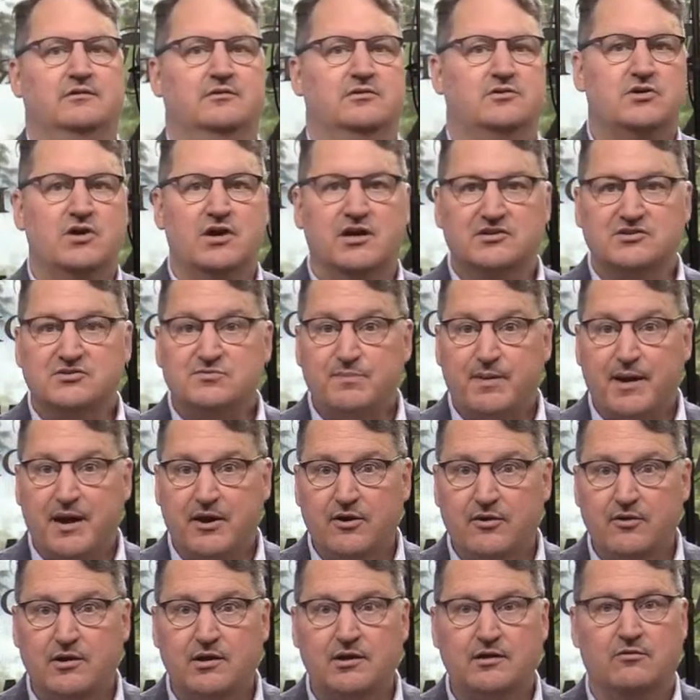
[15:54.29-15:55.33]

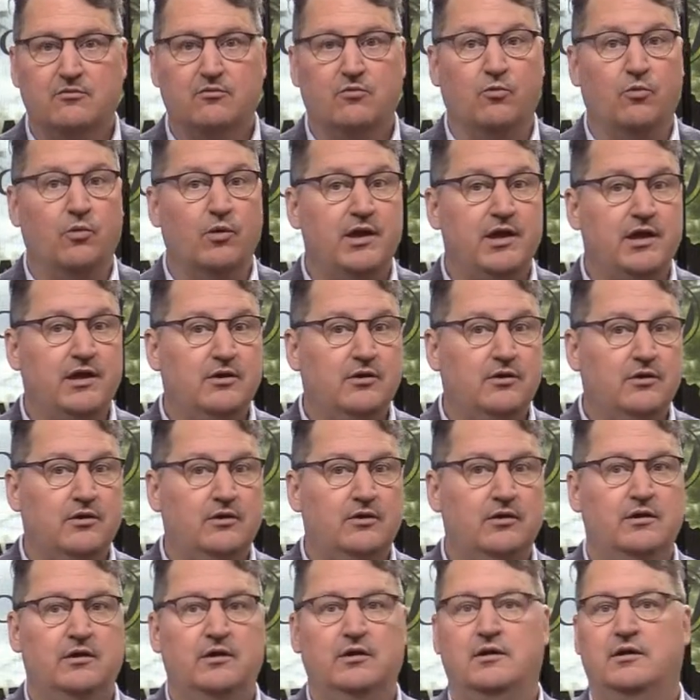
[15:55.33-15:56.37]
transparent,
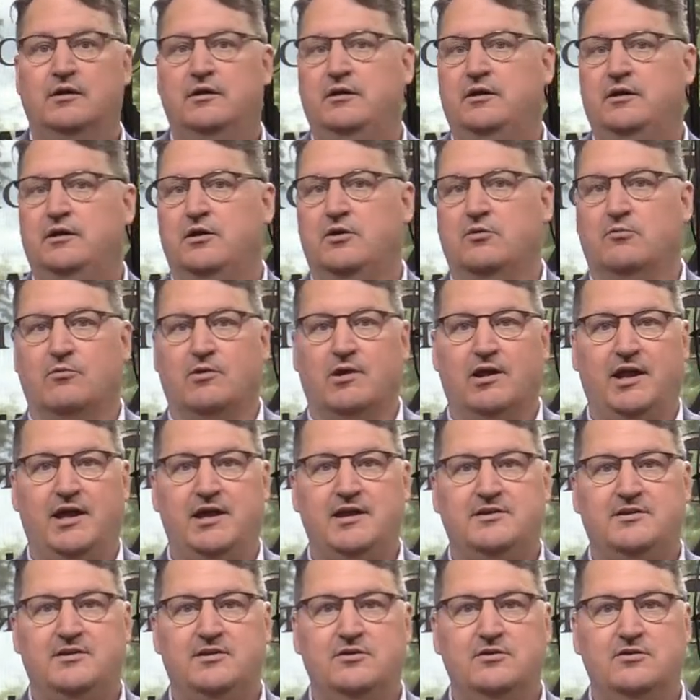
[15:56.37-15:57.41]
real, you can relate
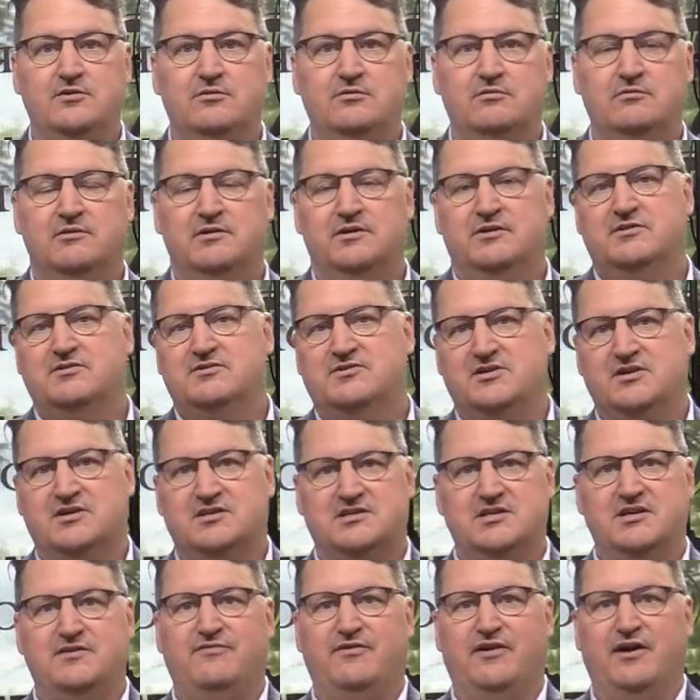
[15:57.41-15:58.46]
to you.
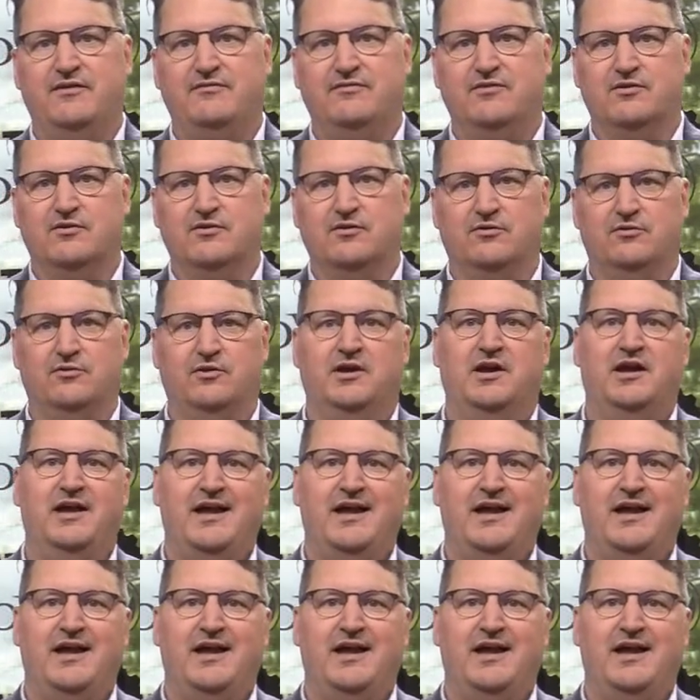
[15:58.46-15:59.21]
65-year-old,